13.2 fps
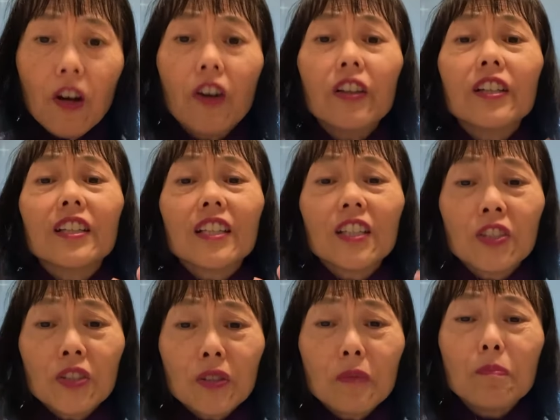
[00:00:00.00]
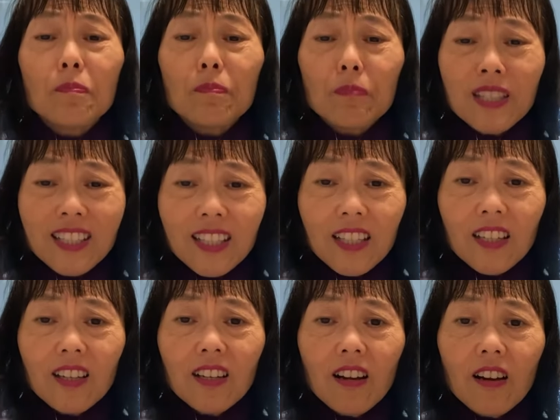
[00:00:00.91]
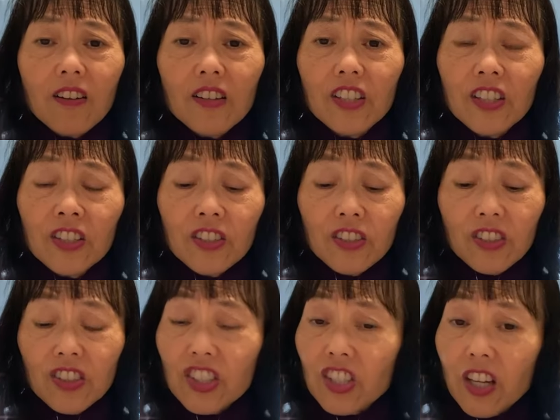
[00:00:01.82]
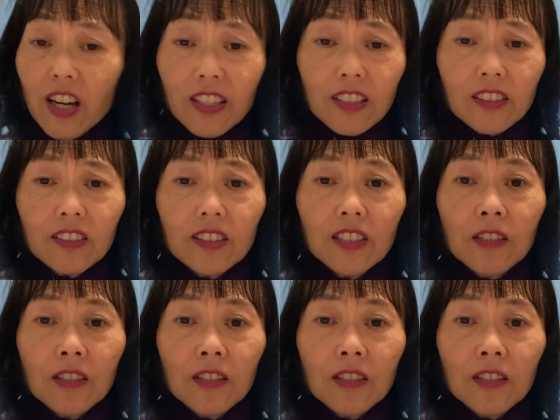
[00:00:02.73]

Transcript: our inner being, our inner child